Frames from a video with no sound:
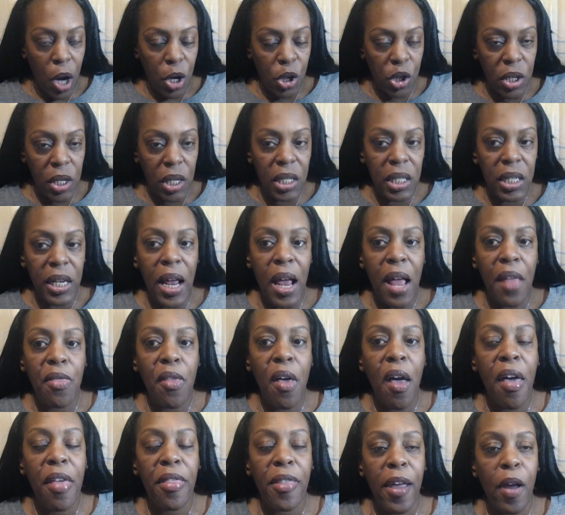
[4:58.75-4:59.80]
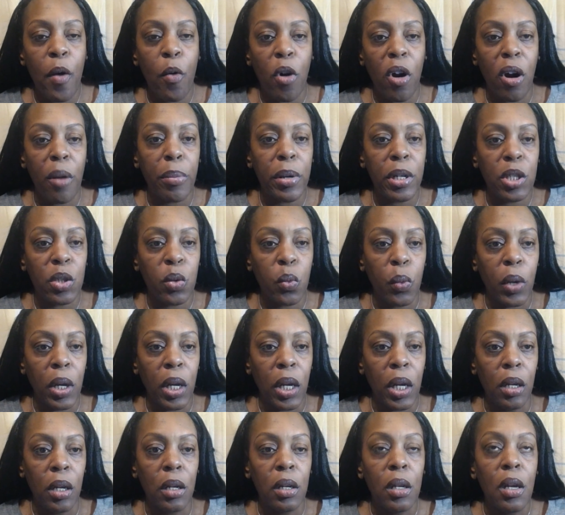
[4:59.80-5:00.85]
And they were between
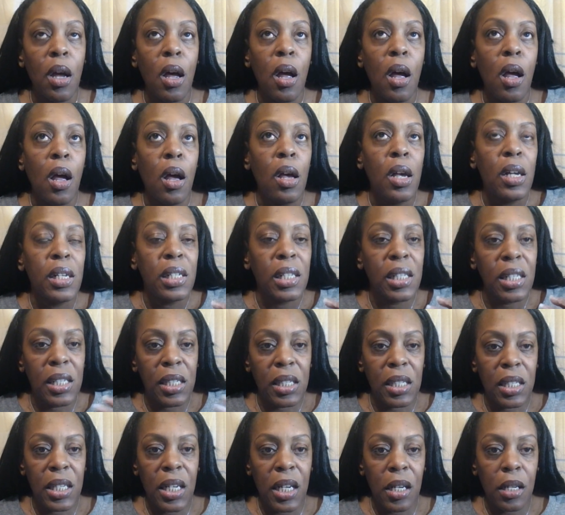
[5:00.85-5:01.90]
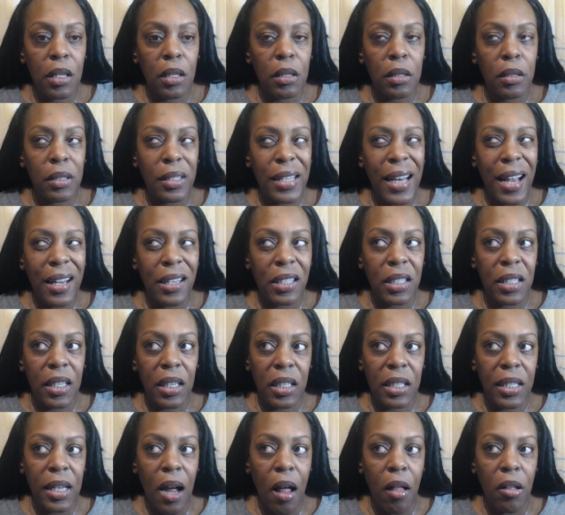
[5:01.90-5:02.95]
six, not six dollars,
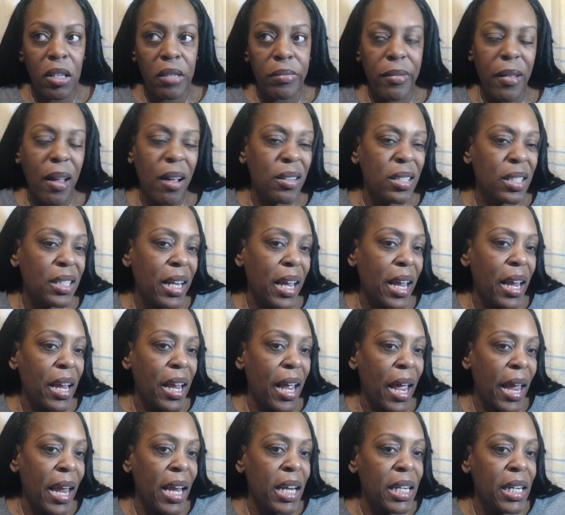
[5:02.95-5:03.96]
but I'll say eight dollars